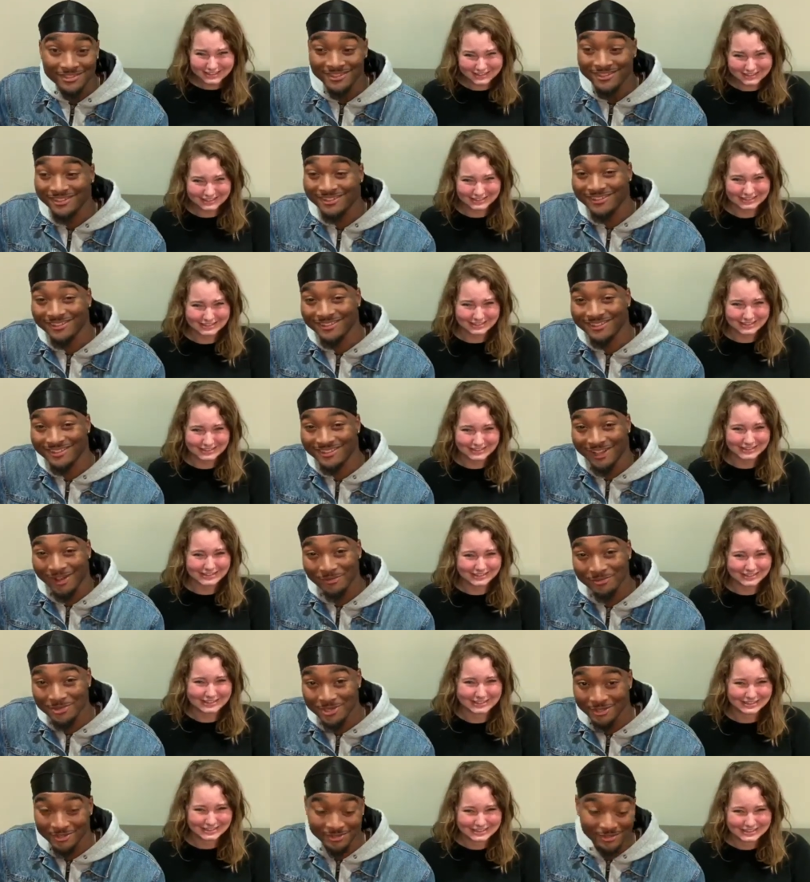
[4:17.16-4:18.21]
Speaker 1: I was
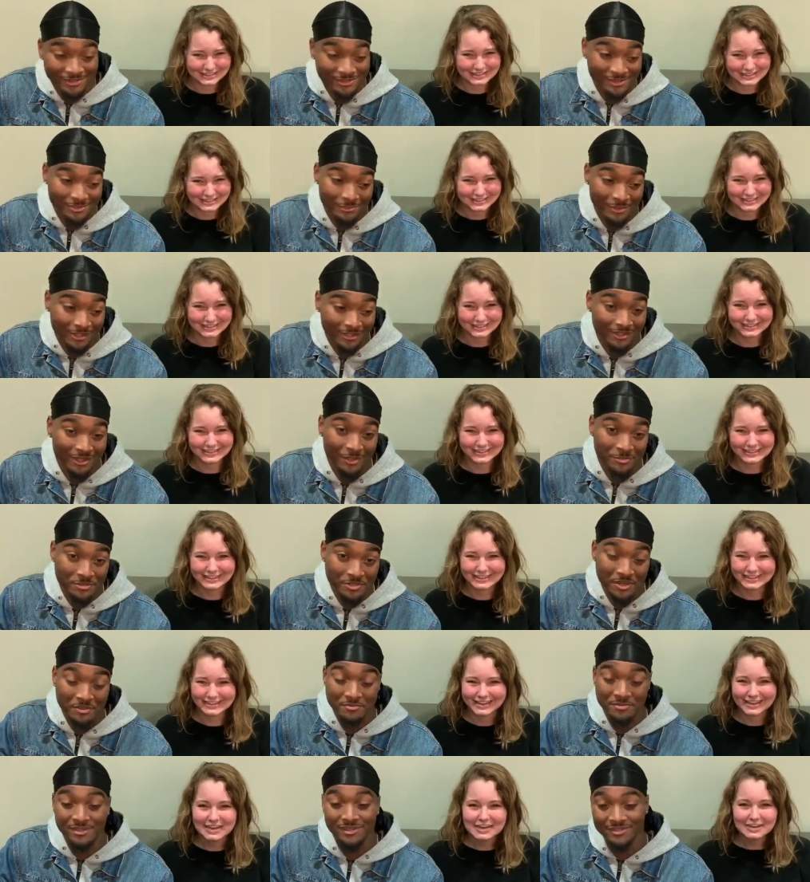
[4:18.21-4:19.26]
thinking a little something like a laptop,
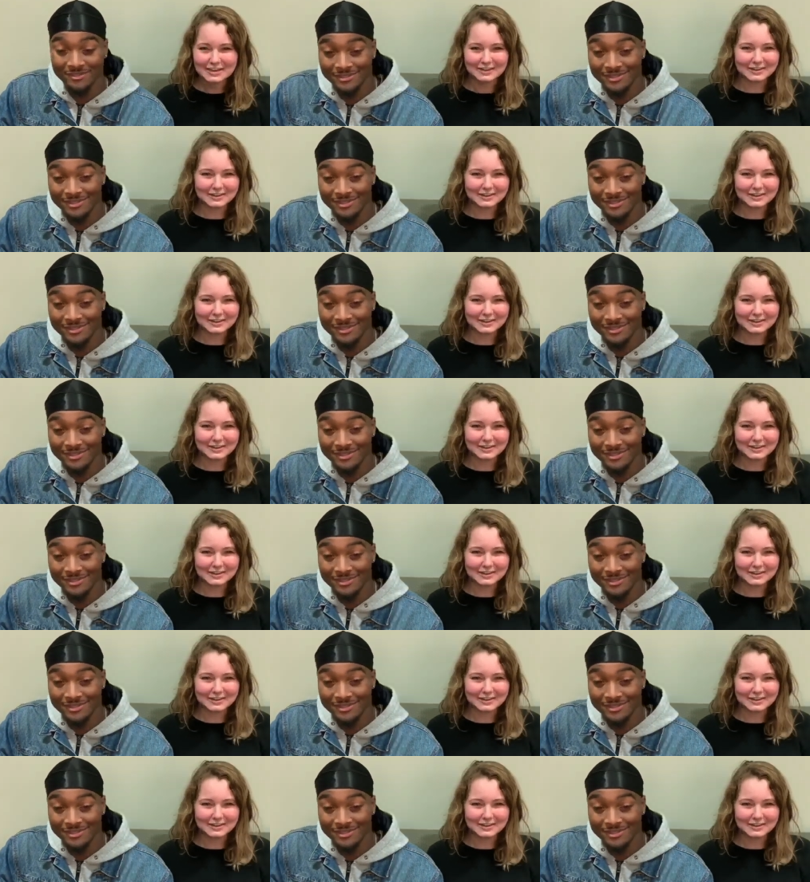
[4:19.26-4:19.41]
but